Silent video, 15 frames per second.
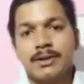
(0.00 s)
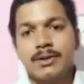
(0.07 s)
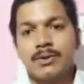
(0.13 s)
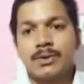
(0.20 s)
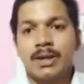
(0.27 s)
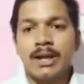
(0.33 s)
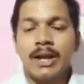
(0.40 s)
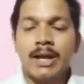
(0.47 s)

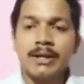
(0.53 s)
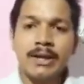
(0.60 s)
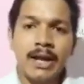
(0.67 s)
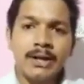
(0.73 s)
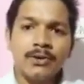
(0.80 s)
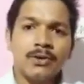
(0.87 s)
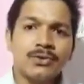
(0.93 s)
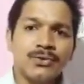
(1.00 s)
Okay, and
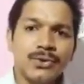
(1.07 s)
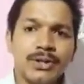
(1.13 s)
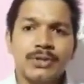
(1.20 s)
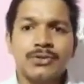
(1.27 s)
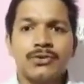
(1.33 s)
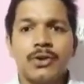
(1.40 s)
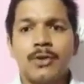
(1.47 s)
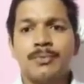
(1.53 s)
night also it
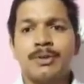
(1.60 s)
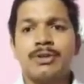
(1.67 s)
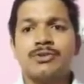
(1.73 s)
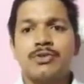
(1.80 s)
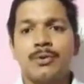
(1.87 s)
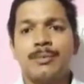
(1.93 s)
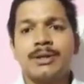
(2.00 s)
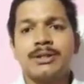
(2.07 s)
should not be
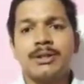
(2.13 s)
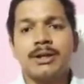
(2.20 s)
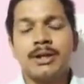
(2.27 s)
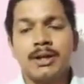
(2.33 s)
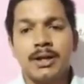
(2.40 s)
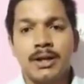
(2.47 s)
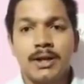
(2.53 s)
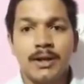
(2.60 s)
so much
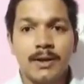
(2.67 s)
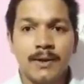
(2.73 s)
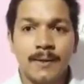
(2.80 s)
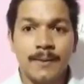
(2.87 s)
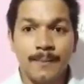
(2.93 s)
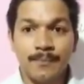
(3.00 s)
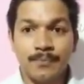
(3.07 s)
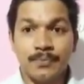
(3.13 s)

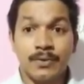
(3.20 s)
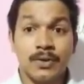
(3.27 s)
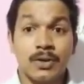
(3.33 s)
long.